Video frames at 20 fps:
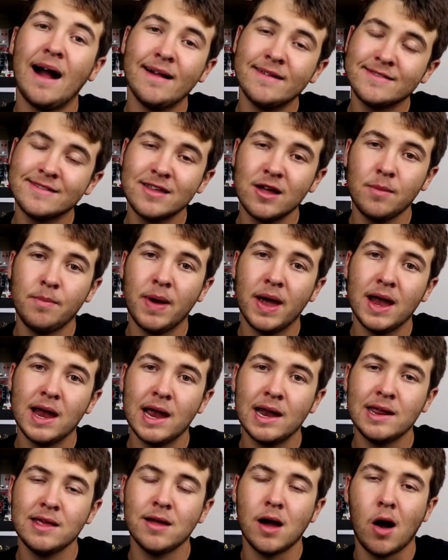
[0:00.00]
I'd still
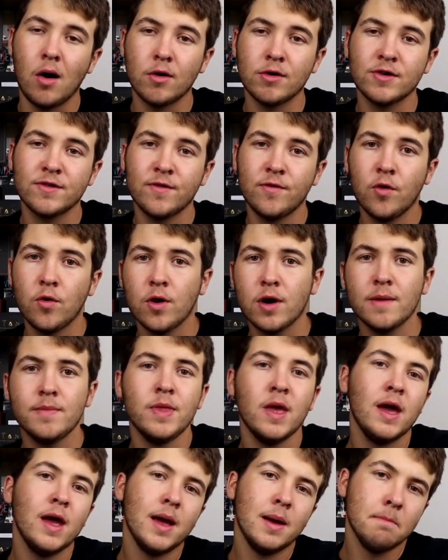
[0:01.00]
pay $80 for it